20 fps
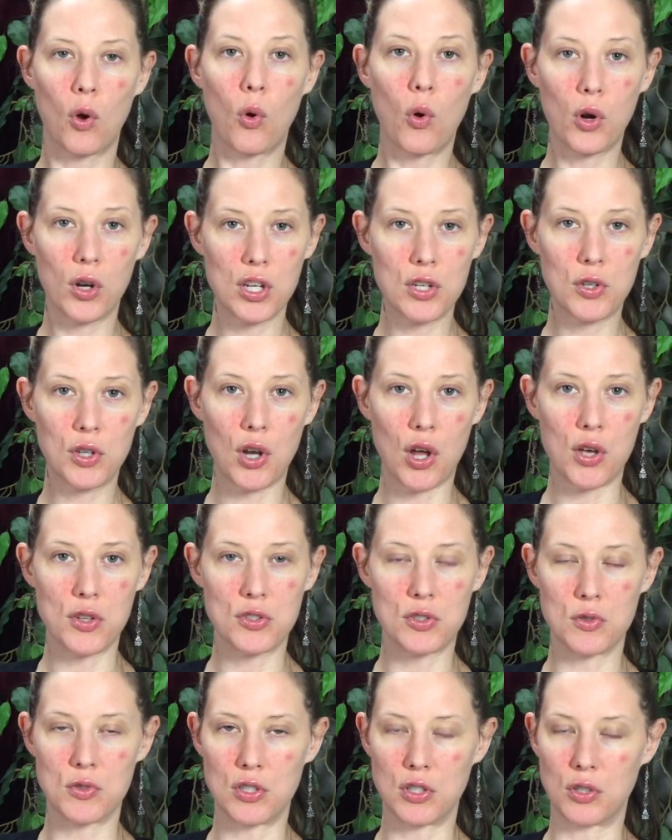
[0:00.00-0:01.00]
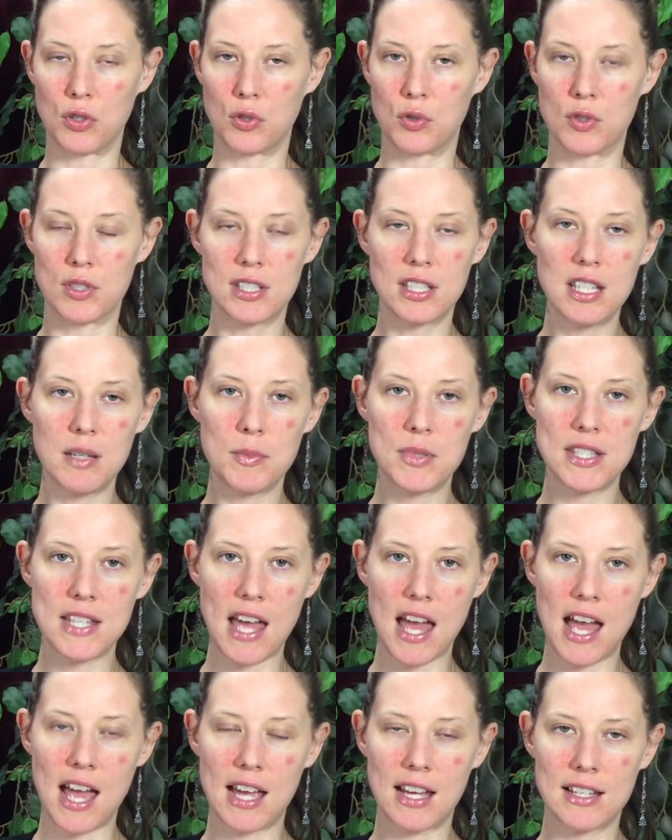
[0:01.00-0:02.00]
Or you could also do sleep
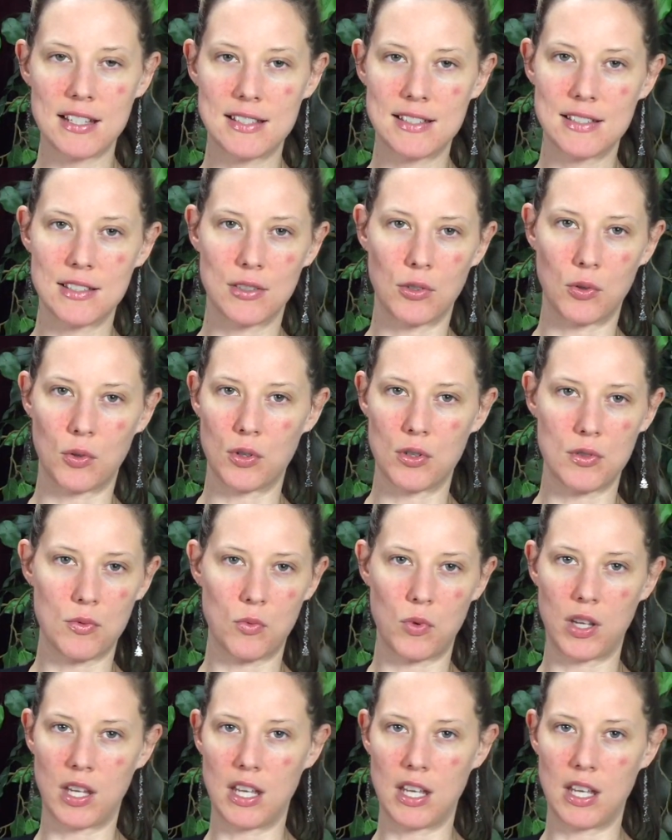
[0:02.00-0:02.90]
sacks, or